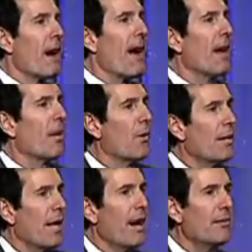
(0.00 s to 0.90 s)
I go
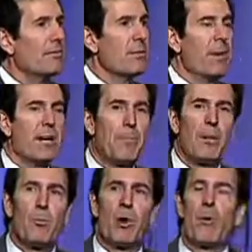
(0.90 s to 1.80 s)
in there to pick up our
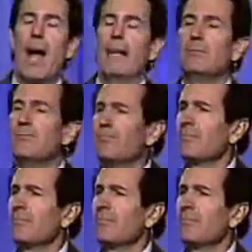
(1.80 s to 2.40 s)
little boy, Ryan,